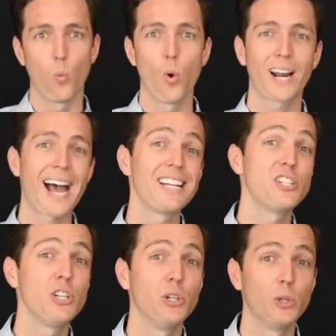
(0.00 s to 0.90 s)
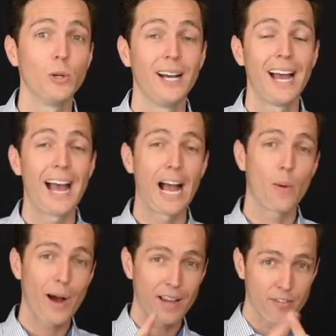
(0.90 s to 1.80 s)
what I do,
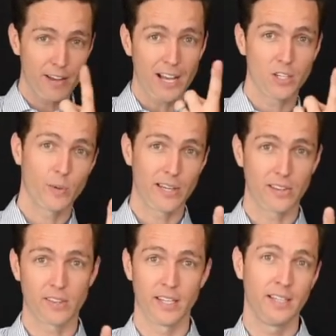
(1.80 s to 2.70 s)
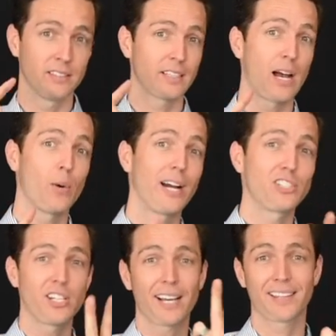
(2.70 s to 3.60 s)
how I evaluate things, how I
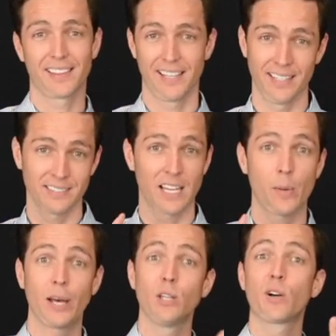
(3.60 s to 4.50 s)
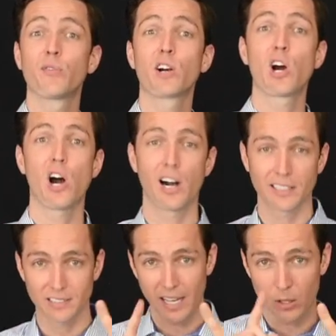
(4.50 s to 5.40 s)
check things, how I look for
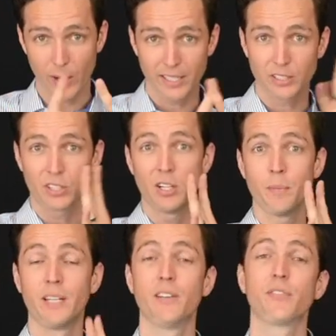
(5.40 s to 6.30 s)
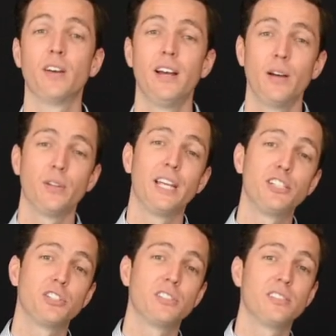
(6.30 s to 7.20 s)
cost, how do I determine if they
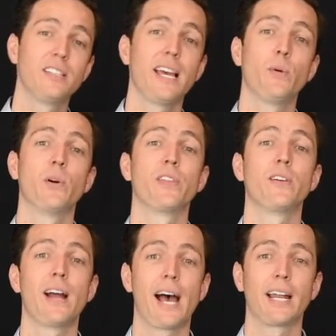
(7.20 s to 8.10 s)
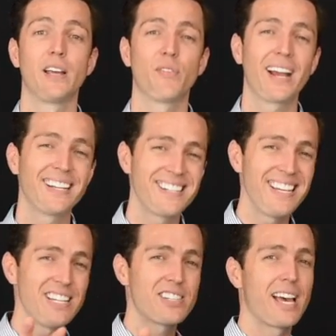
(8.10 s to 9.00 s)
should stay where they're at. If I can
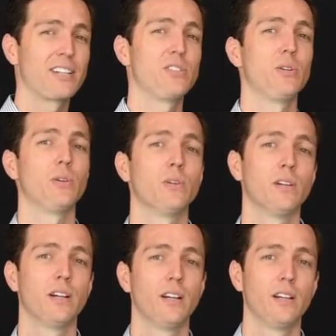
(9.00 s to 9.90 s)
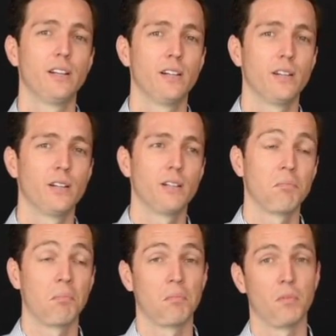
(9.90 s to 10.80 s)
teach that to you,
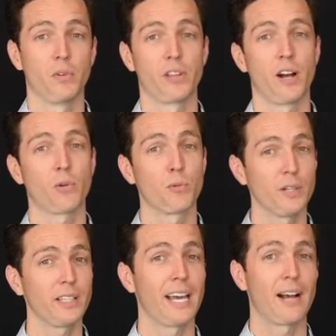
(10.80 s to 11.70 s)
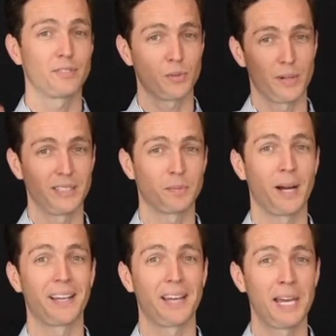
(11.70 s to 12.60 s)
well then I'll really have to raise
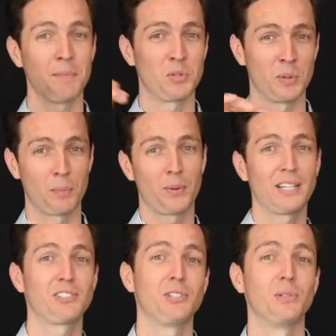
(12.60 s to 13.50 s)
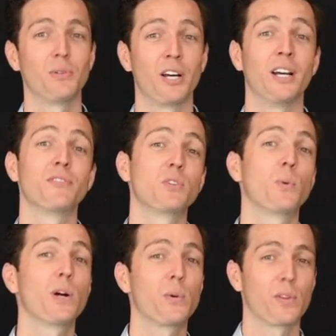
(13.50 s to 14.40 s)
my game to impress you enough to
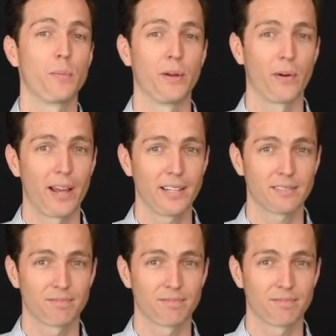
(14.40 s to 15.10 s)
work with me, right?